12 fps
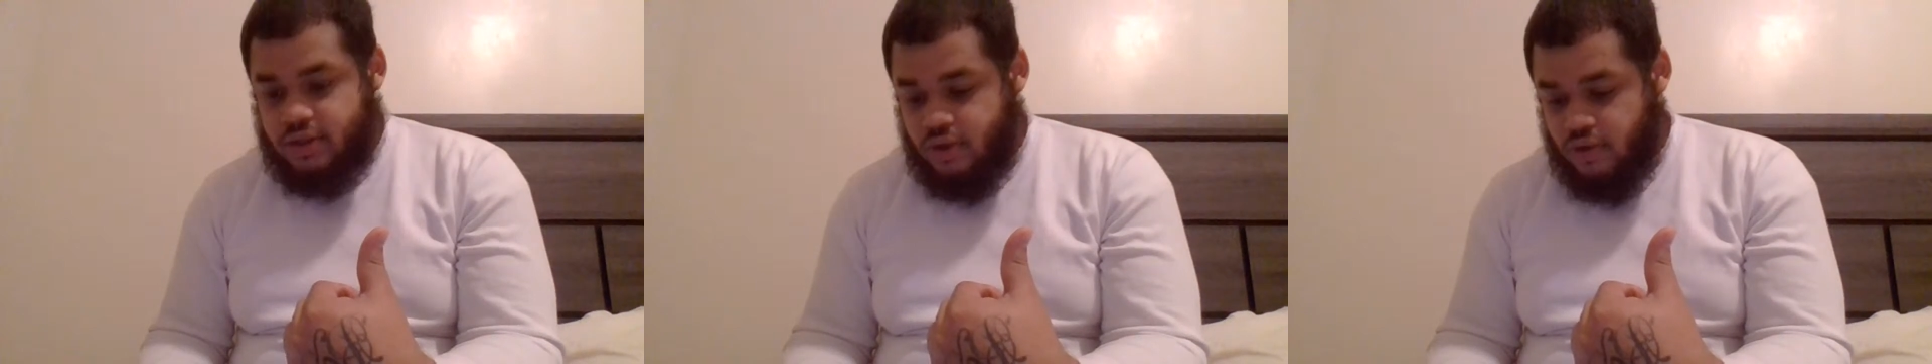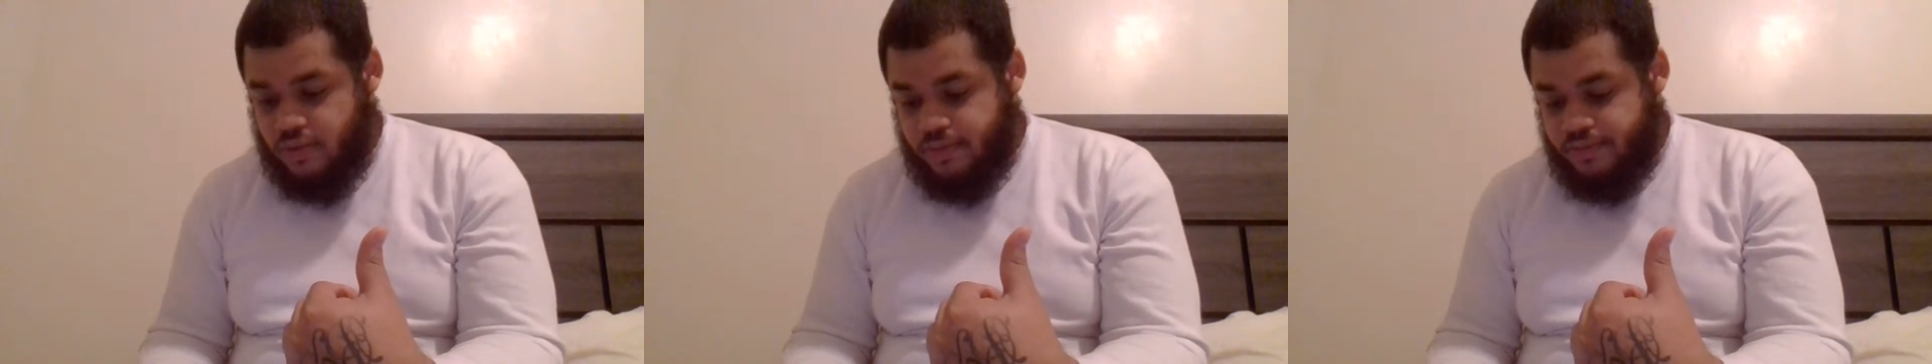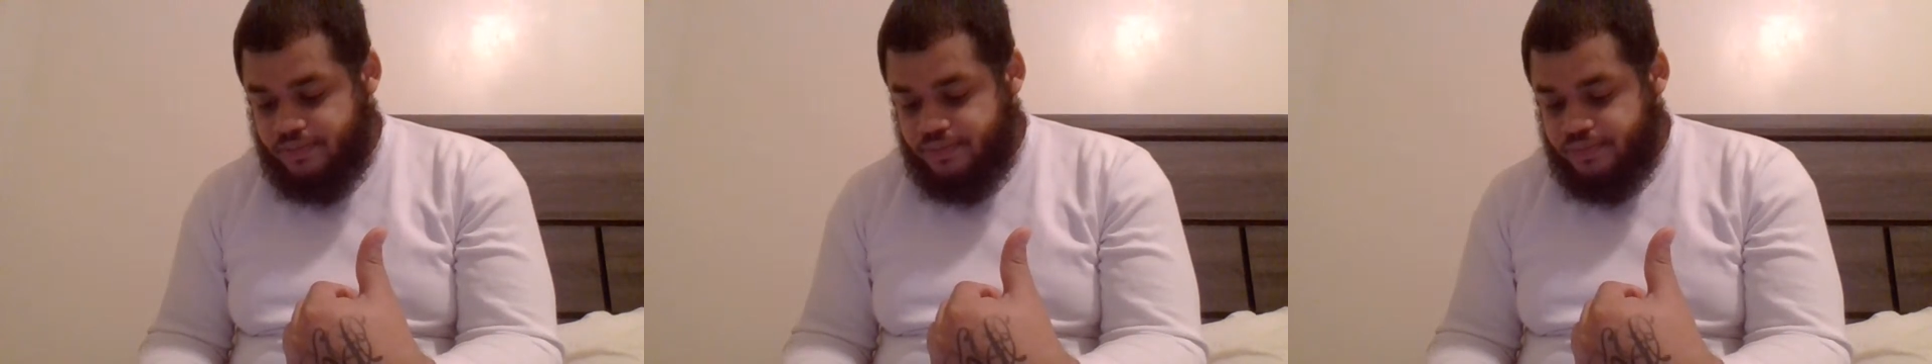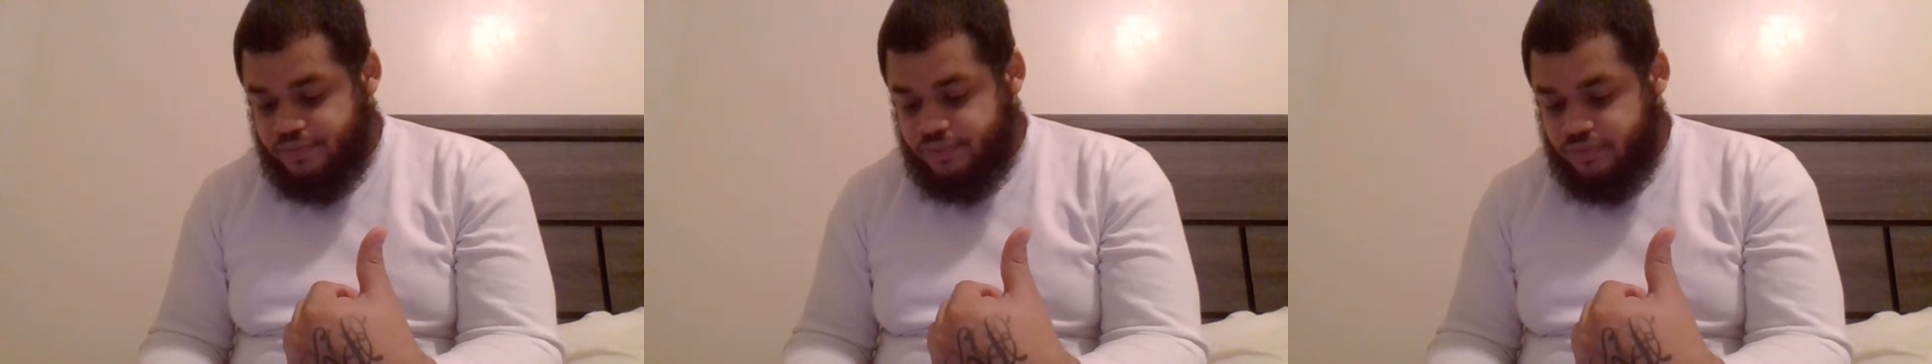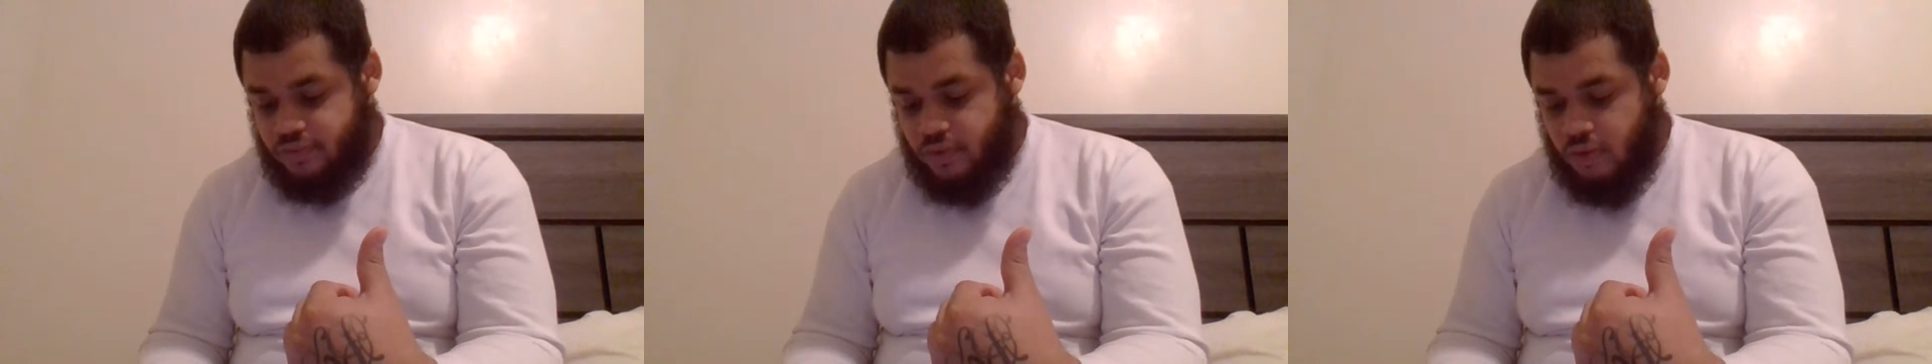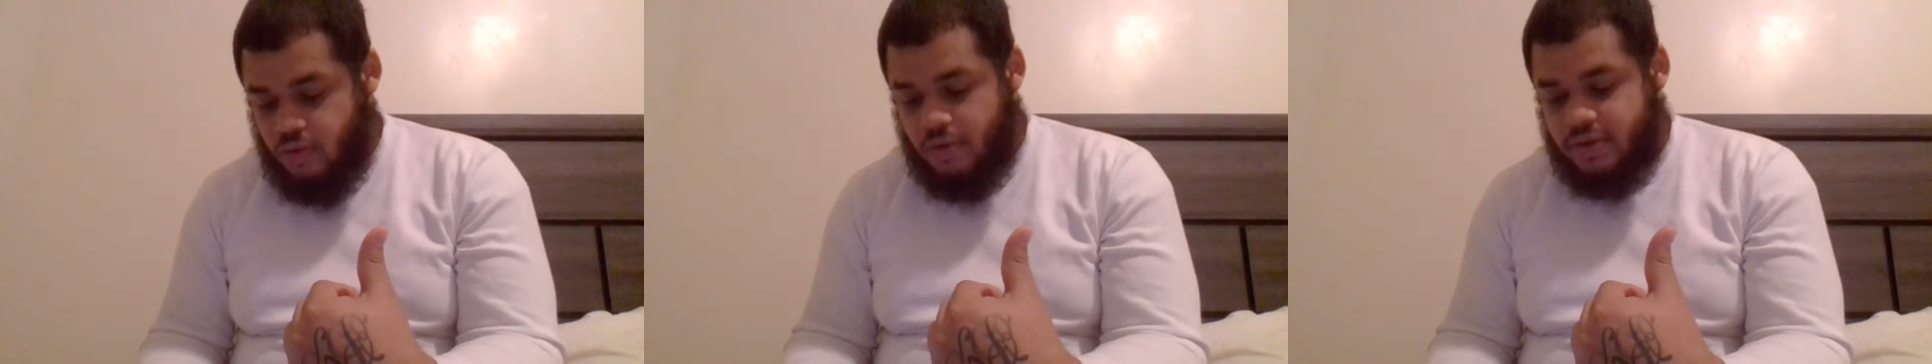So
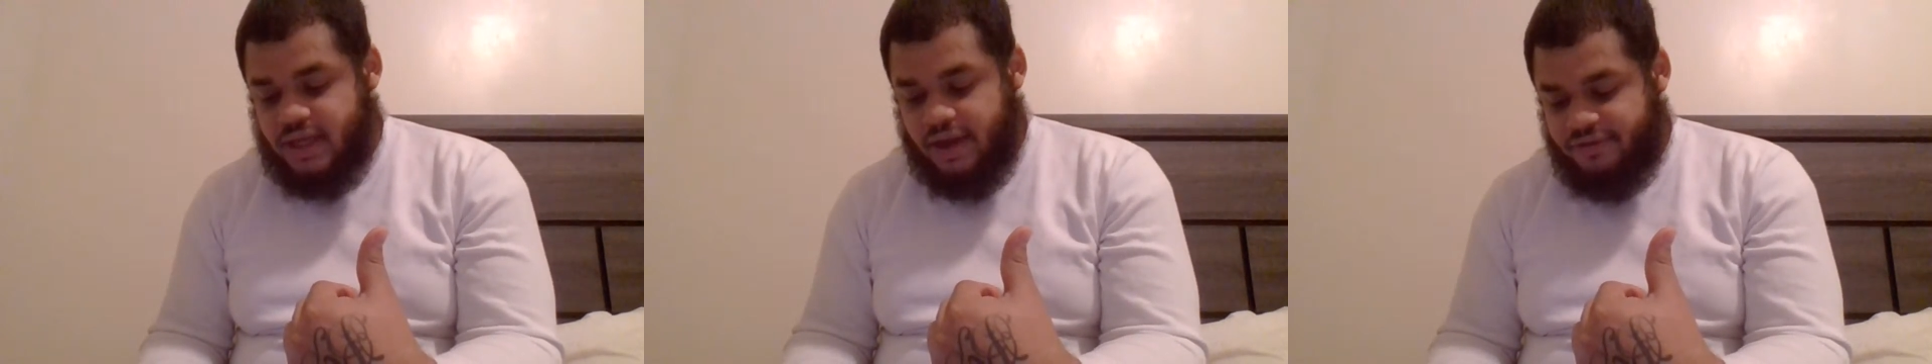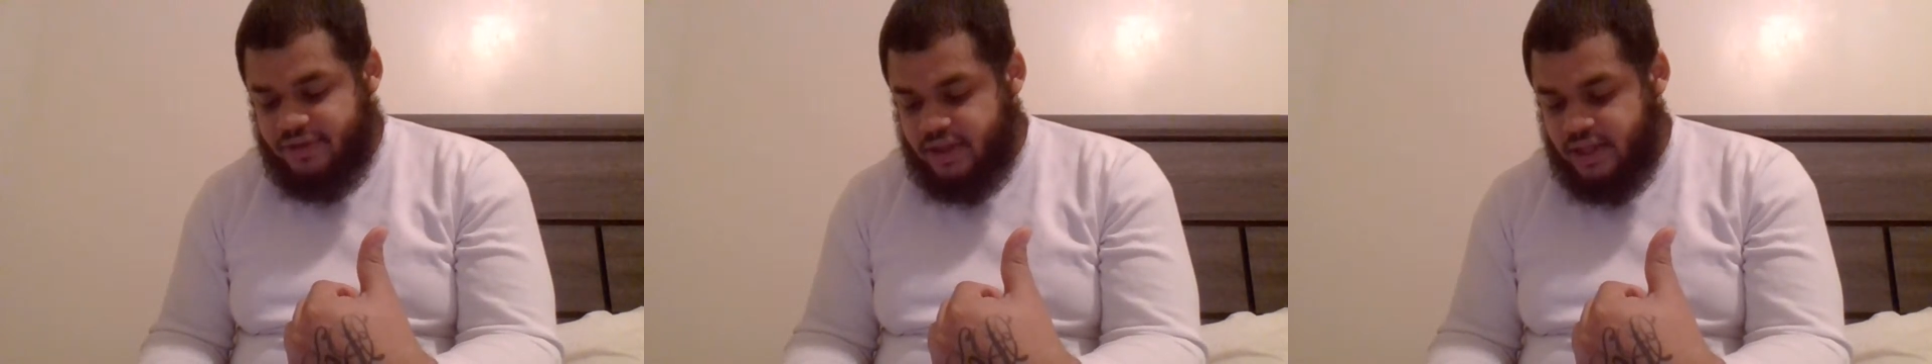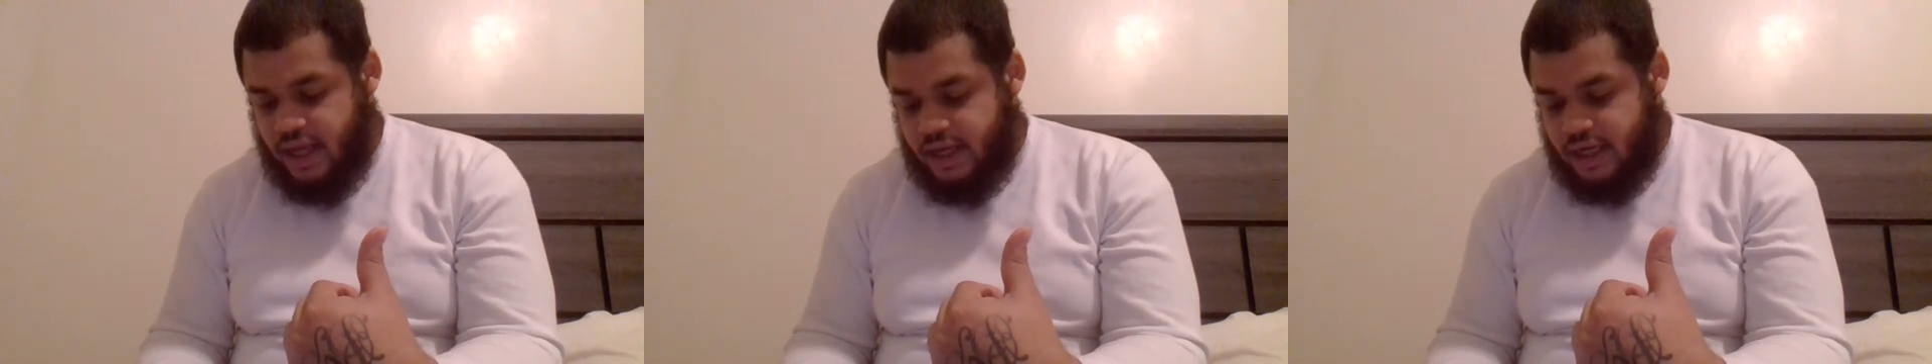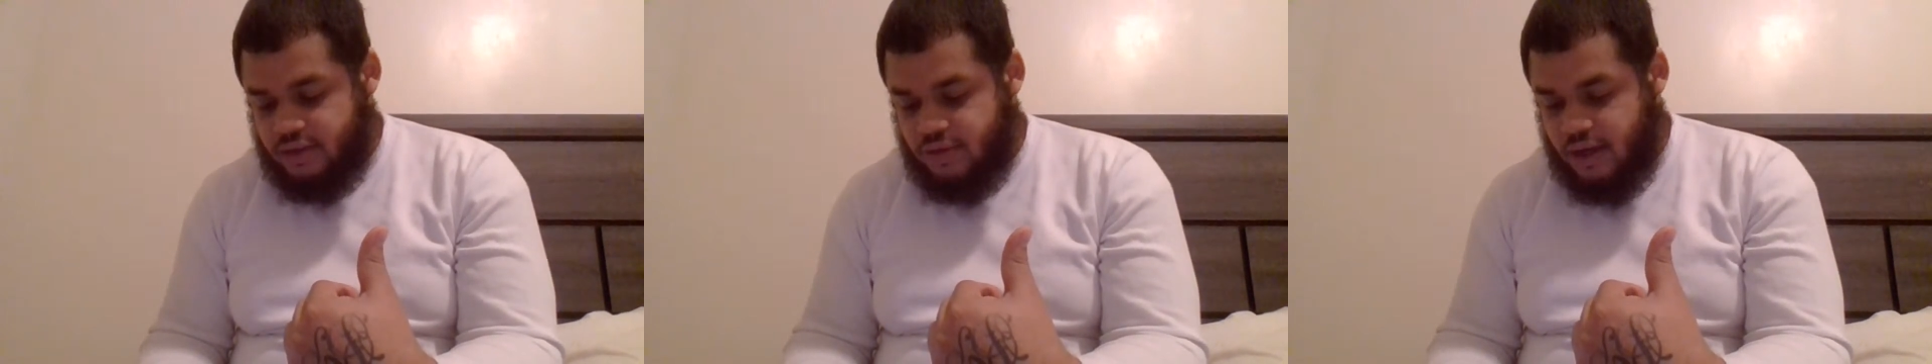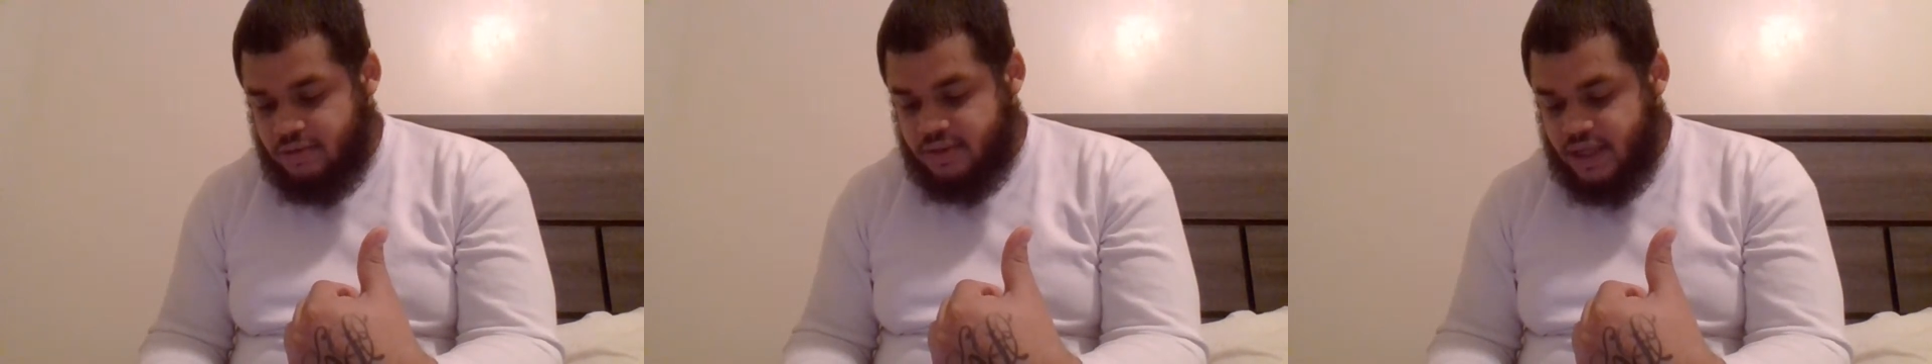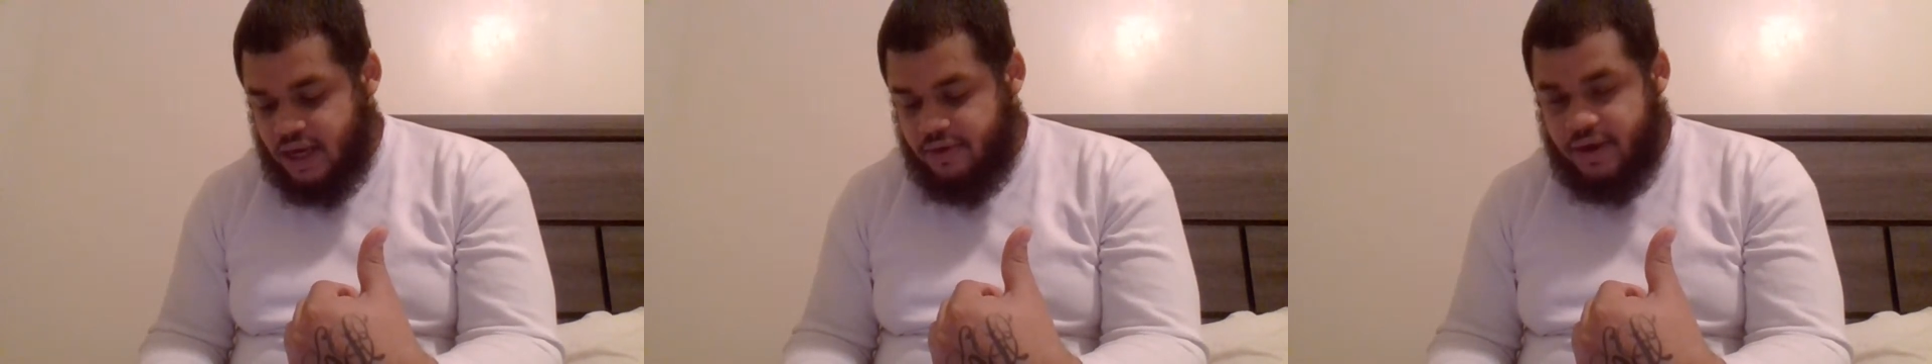what was I? 58. That's where I
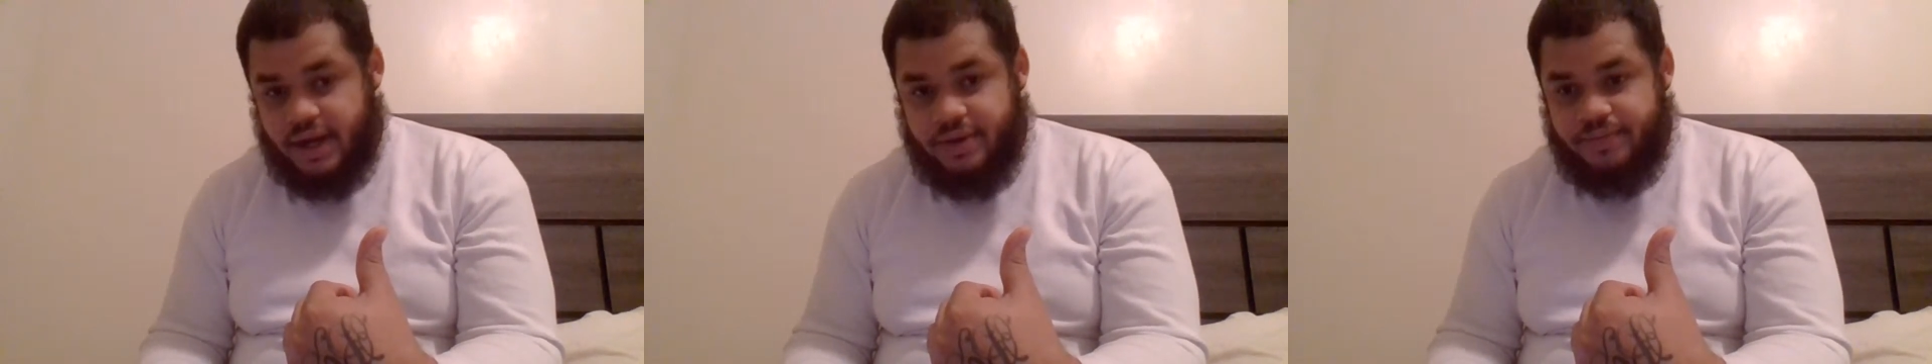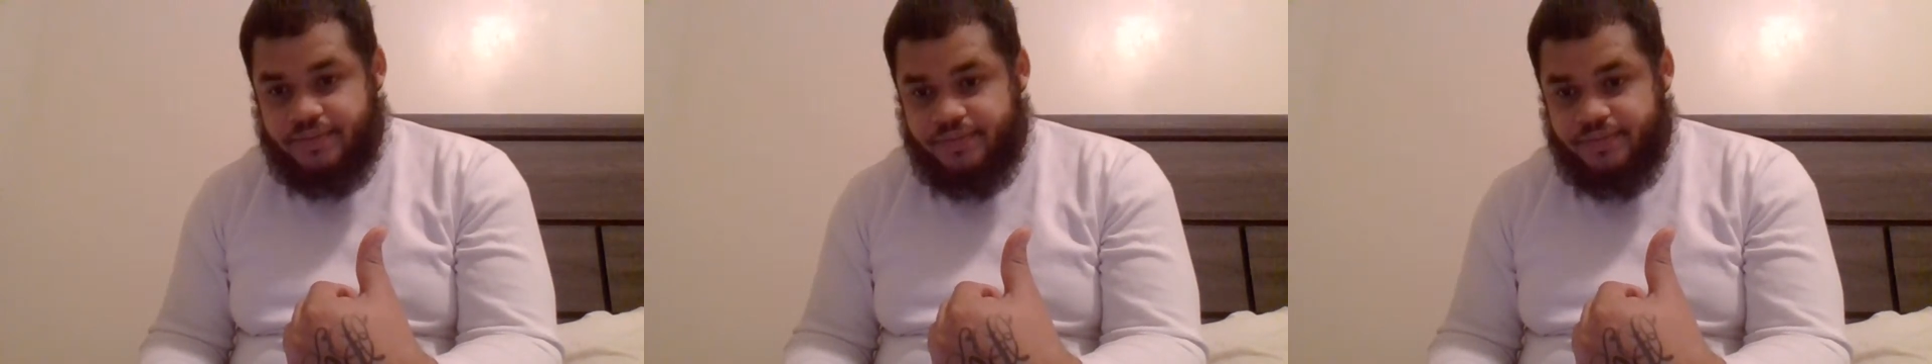was at, right?